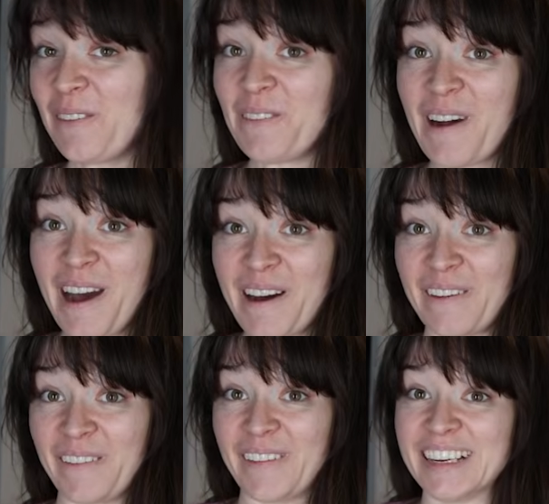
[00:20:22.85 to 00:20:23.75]

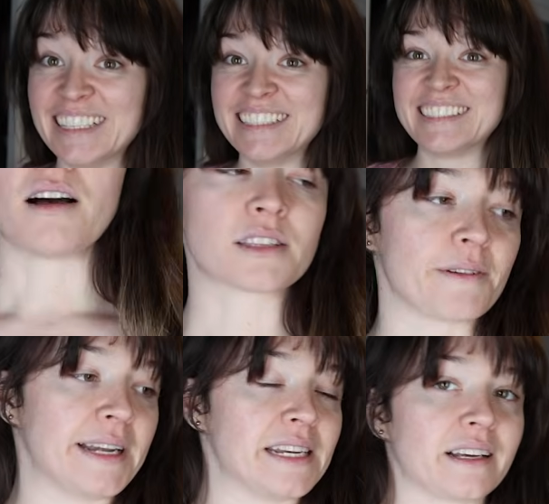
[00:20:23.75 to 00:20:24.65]
Whoa! Also,
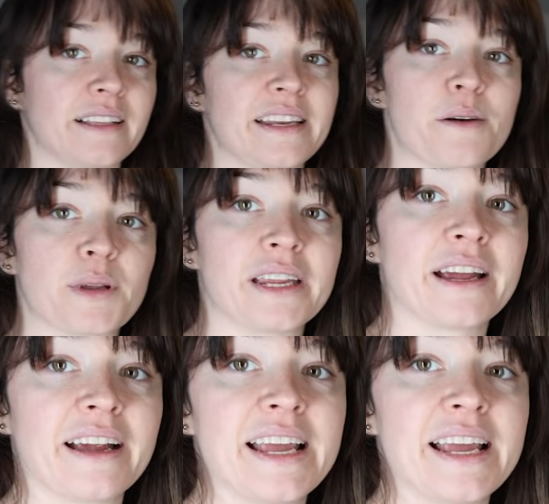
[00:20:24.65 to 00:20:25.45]
I need to clean up in here.